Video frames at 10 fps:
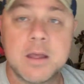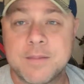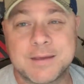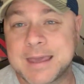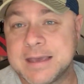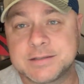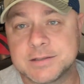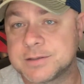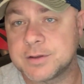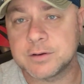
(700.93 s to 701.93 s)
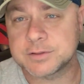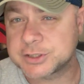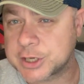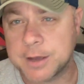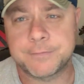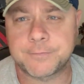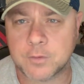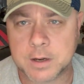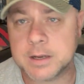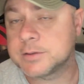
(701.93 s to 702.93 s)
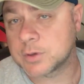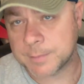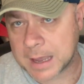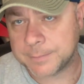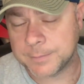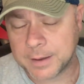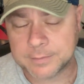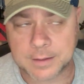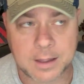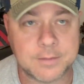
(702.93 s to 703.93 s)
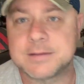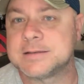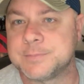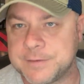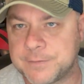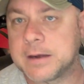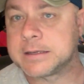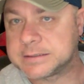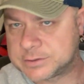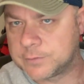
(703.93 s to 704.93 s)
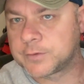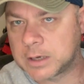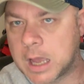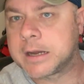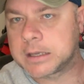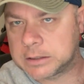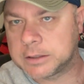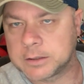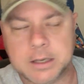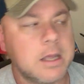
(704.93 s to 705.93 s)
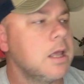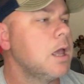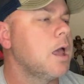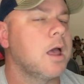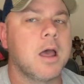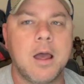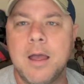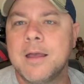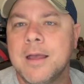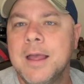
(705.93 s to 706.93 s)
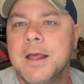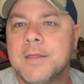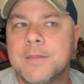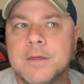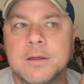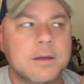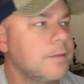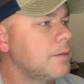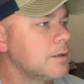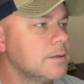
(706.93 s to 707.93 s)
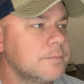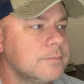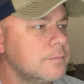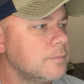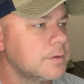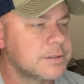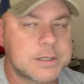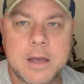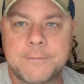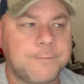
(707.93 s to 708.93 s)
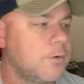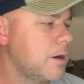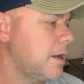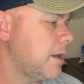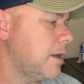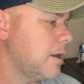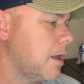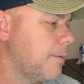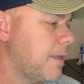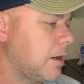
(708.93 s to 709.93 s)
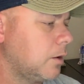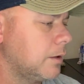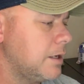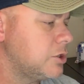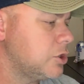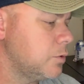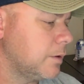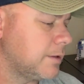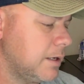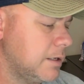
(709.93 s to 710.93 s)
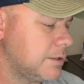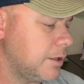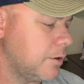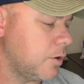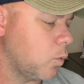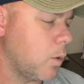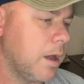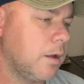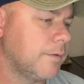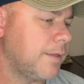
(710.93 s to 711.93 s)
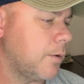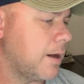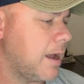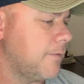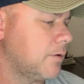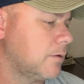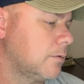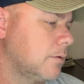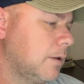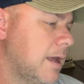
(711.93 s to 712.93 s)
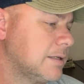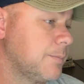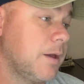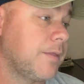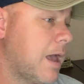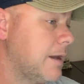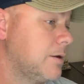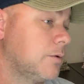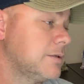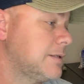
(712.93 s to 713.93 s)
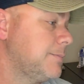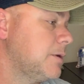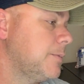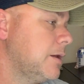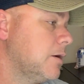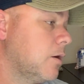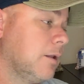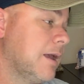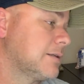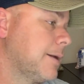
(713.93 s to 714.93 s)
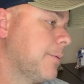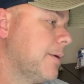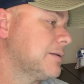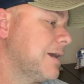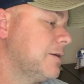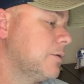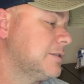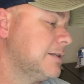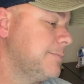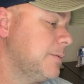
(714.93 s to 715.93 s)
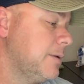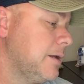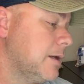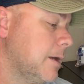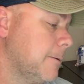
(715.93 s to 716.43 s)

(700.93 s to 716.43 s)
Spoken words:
the cases, they're scuff-free, so I'm happy about that. This is me finding a silver lining, clearly. The scuff-free, that little issue with the interior well that they were having last month, or last couple months, I don't seem to be